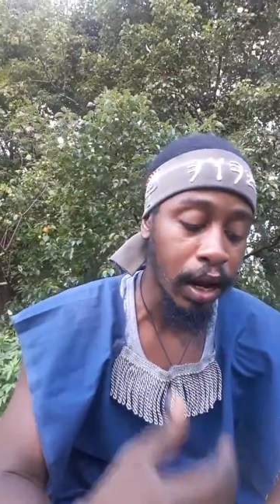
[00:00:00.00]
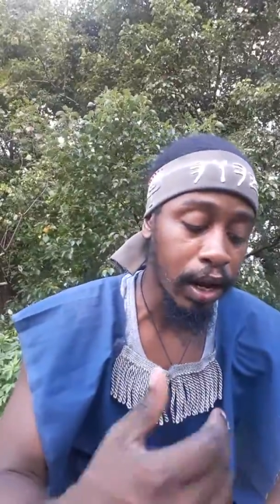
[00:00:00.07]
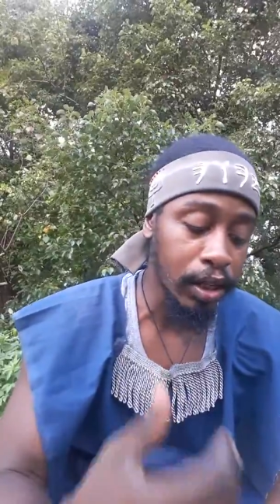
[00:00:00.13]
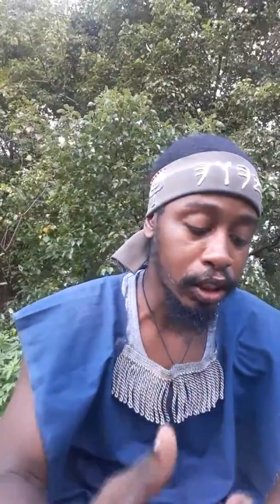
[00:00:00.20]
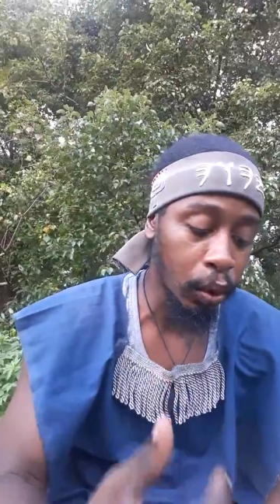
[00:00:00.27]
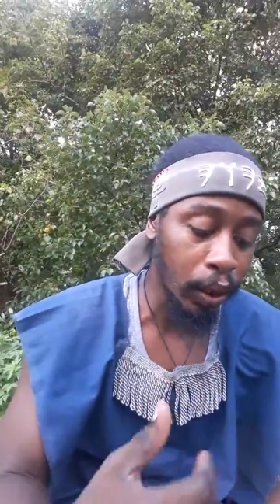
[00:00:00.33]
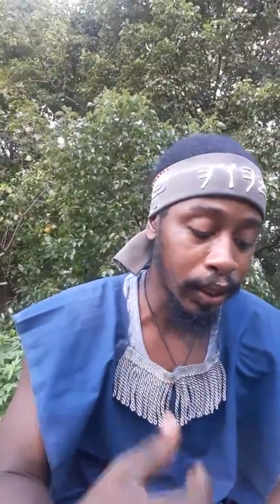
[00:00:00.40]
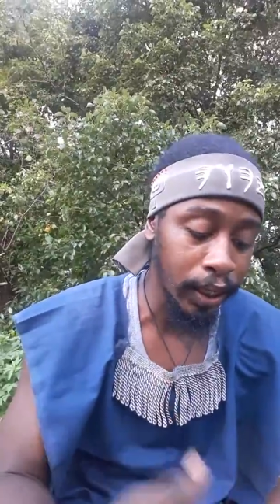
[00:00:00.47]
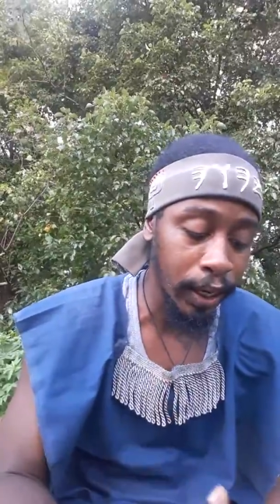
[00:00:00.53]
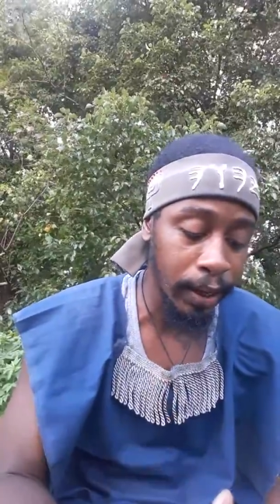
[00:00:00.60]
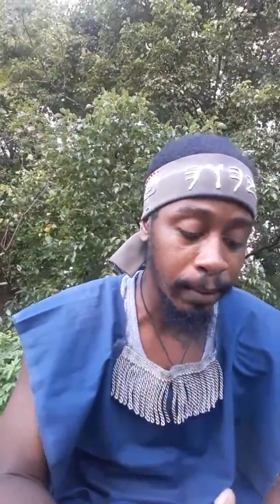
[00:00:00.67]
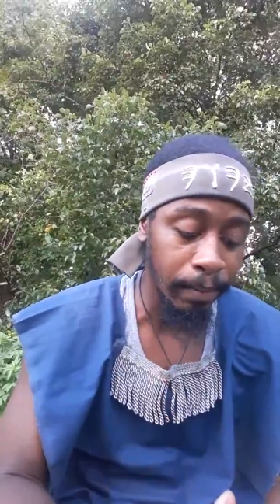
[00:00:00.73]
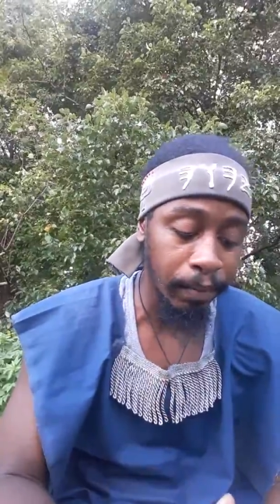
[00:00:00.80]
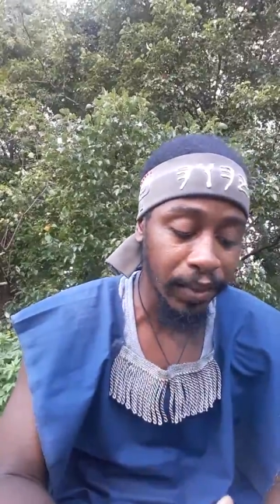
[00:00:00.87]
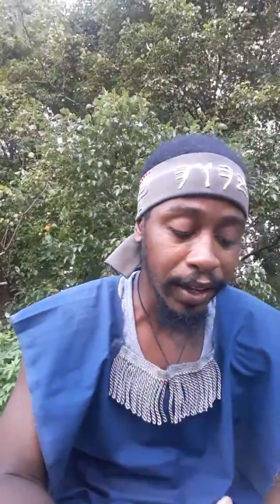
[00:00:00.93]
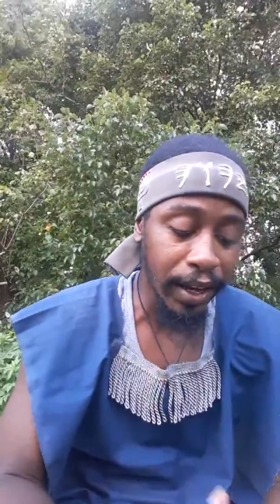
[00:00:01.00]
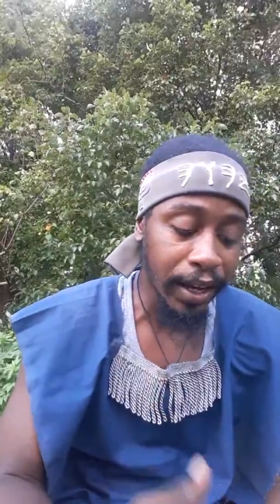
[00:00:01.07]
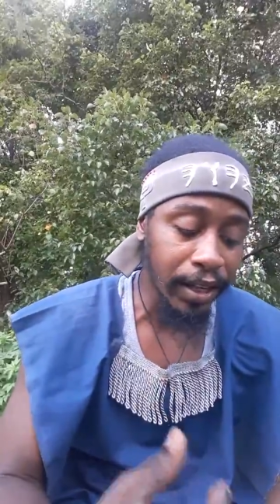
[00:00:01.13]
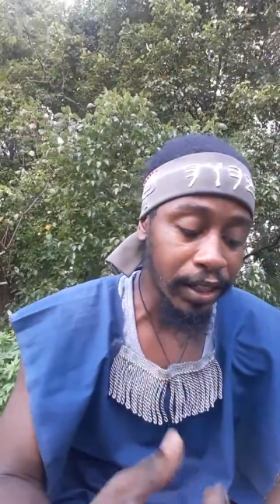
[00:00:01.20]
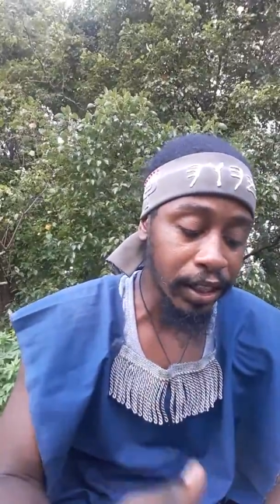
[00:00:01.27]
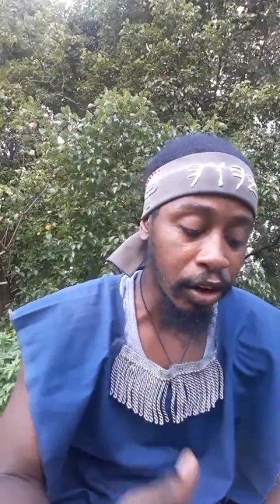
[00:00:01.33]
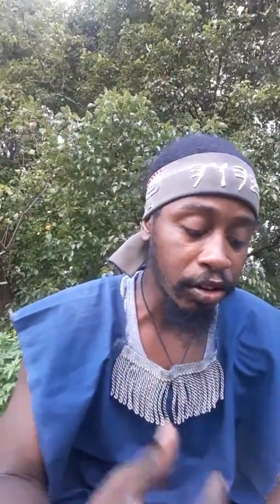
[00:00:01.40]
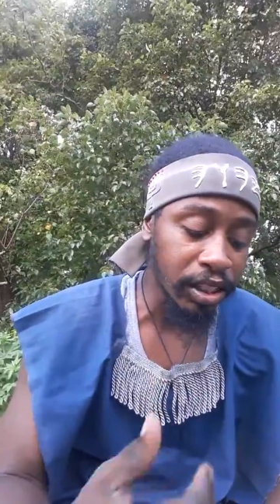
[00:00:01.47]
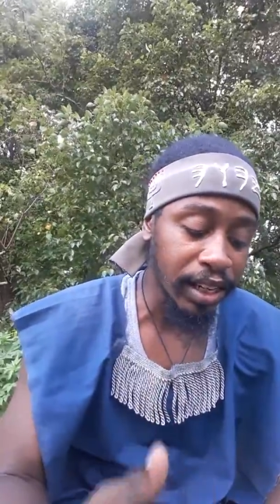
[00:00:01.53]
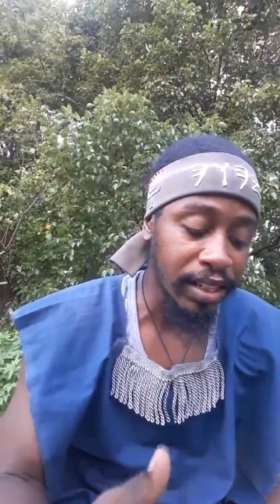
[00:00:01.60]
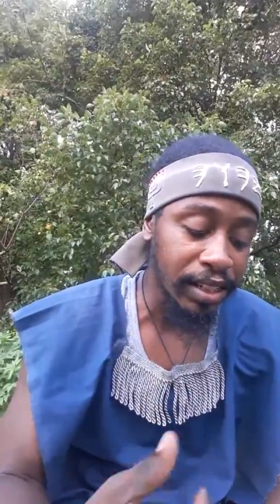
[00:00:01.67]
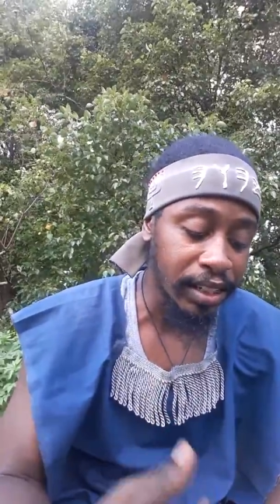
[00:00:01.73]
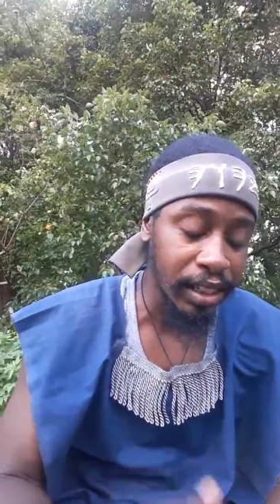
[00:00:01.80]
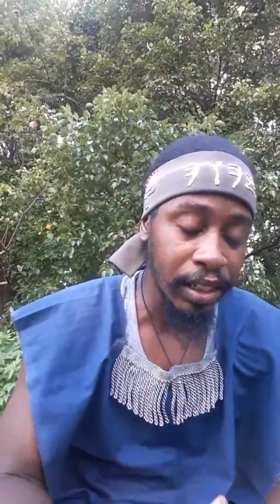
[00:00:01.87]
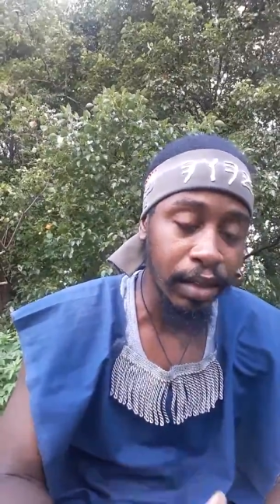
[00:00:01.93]
So again, search
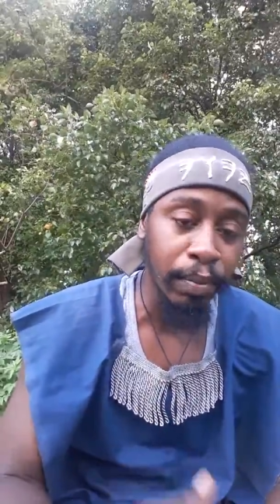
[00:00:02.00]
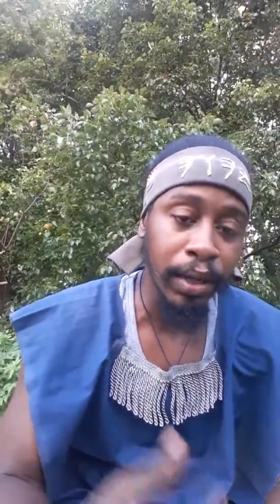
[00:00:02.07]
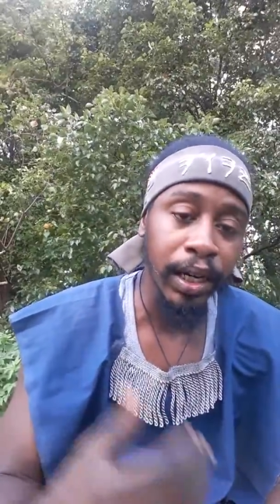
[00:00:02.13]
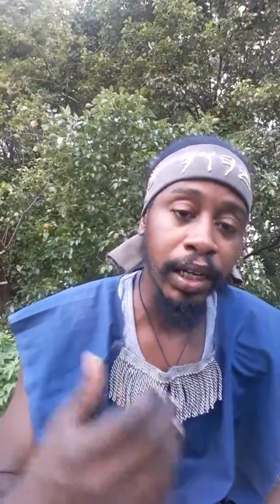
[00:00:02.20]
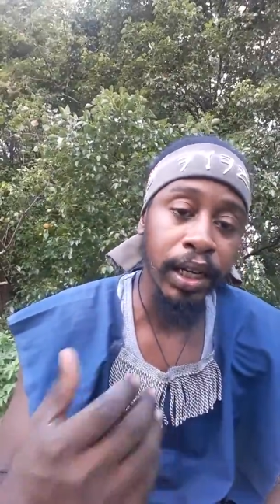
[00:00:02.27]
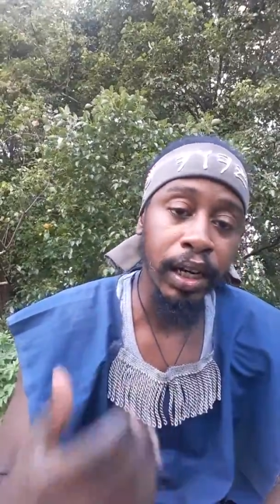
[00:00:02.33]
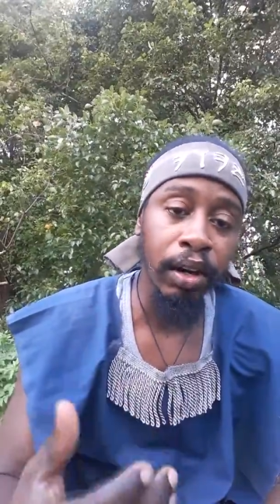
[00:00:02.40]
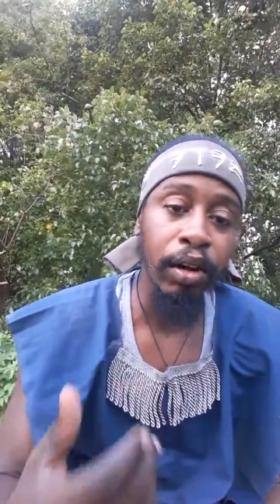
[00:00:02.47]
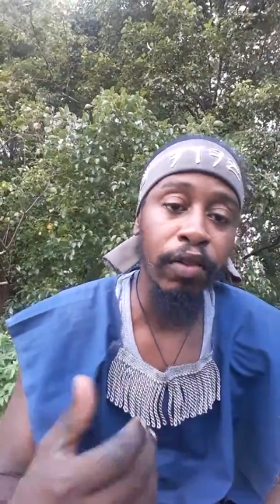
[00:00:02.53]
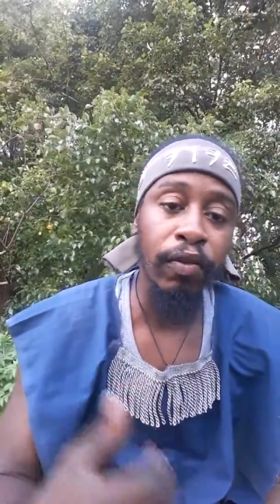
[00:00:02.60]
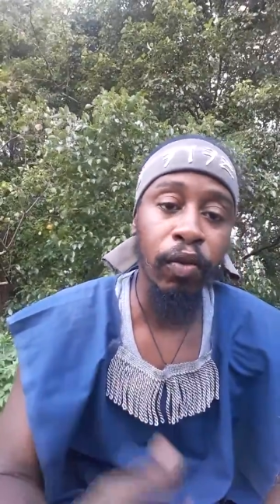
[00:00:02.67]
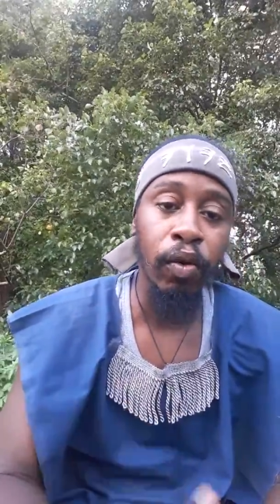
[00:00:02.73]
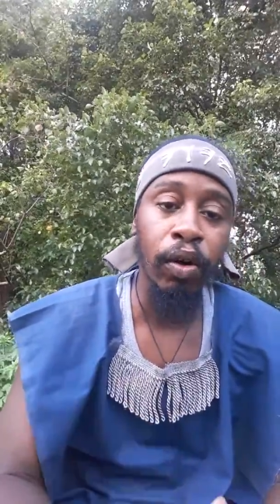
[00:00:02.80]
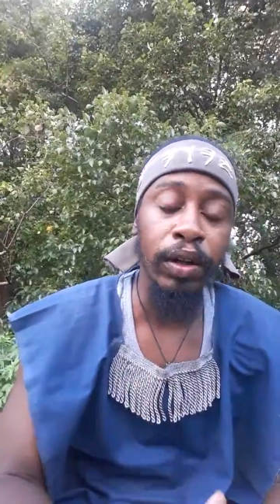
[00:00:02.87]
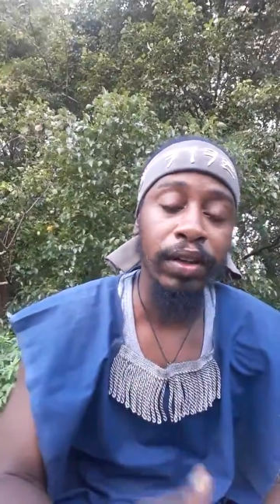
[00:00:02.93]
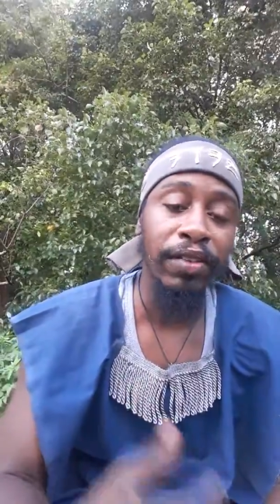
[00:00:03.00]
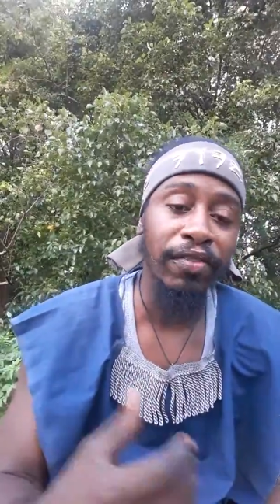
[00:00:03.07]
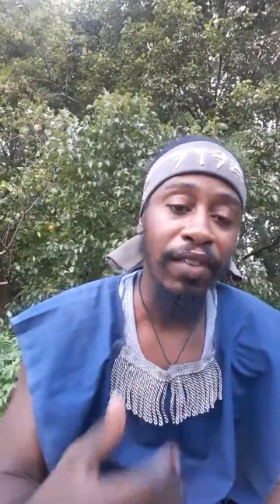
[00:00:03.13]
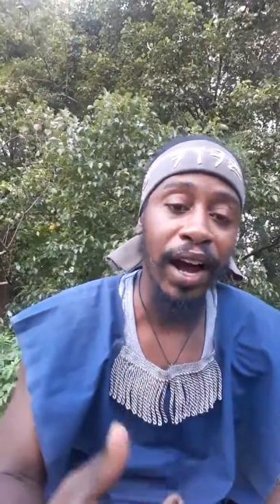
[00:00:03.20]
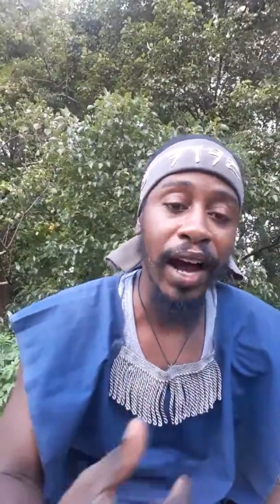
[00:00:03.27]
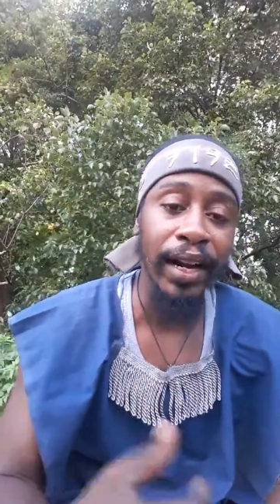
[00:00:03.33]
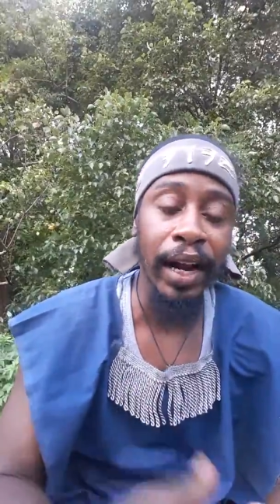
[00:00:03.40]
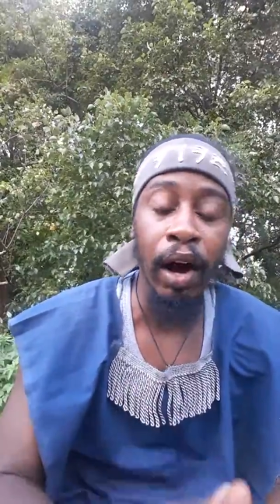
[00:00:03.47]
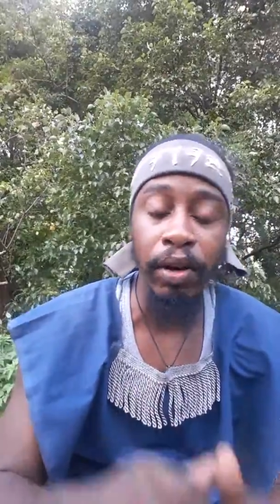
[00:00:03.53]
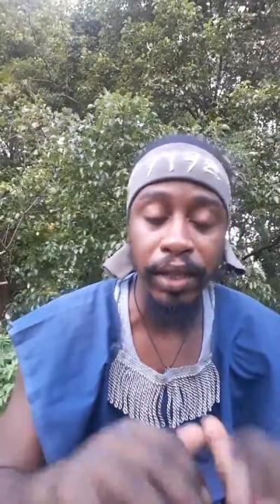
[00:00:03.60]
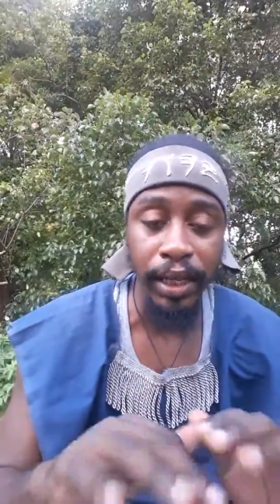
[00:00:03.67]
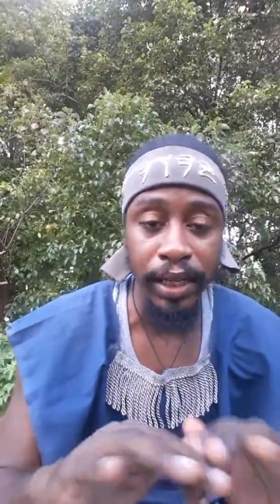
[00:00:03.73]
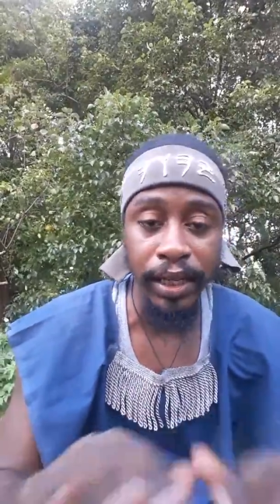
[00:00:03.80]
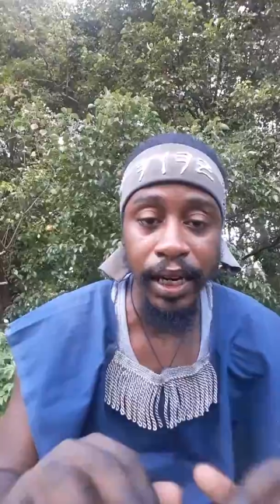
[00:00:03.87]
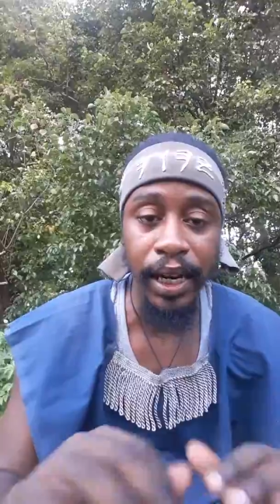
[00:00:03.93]
and seek, meaning you look for, you find out,
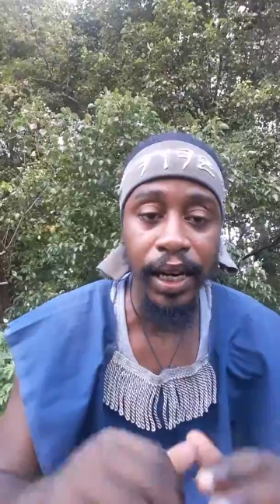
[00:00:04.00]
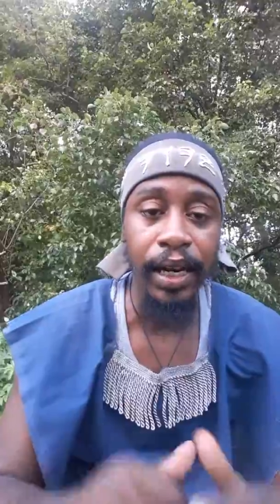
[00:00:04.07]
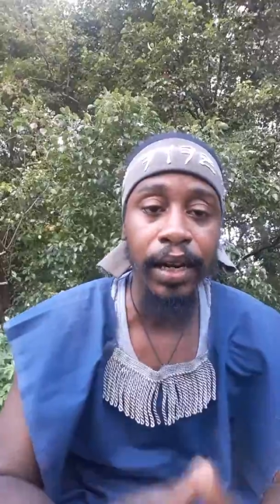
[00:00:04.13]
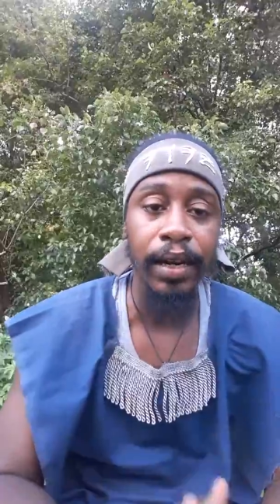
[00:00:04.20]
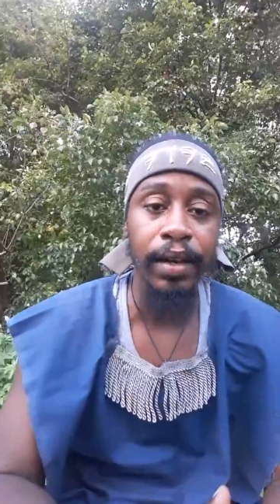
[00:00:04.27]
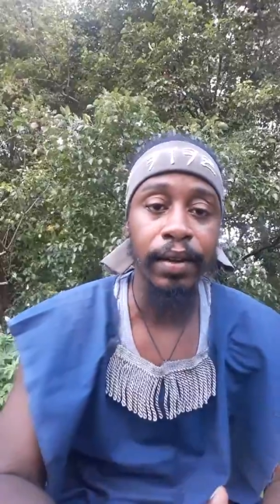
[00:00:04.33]
you dig.